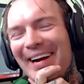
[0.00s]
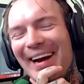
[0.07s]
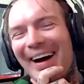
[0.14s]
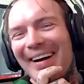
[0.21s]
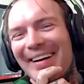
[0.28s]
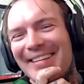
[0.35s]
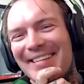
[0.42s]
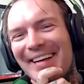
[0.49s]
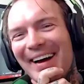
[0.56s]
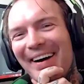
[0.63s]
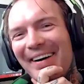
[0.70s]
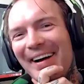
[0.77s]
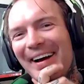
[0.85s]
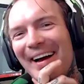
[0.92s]
Young.
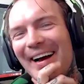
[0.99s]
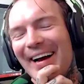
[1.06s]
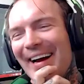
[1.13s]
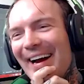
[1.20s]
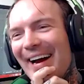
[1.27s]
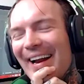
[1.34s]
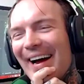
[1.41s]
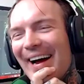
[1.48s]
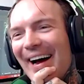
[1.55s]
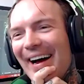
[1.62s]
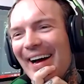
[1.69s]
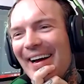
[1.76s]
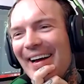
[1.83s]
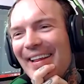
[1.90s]
So, and
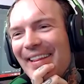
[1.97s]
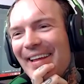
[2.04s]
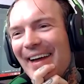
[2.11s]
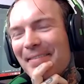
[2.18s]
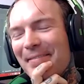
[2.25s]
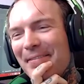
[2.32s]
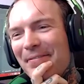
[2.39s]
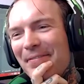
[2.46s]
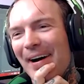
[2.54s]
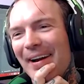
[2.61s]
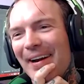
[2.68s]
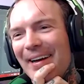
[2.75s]
that'll be fun.